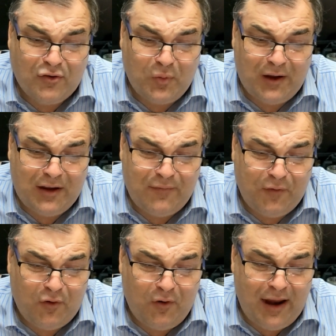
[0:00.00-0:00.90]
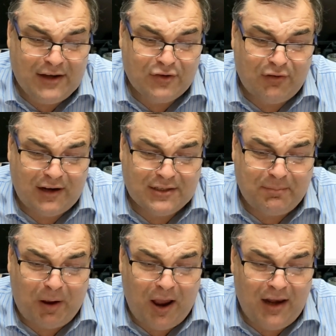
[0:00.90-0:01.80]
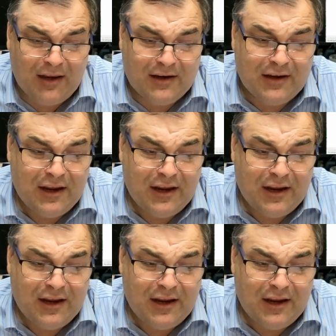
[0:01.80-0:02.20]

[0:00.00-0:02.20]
24 and Trustpilot.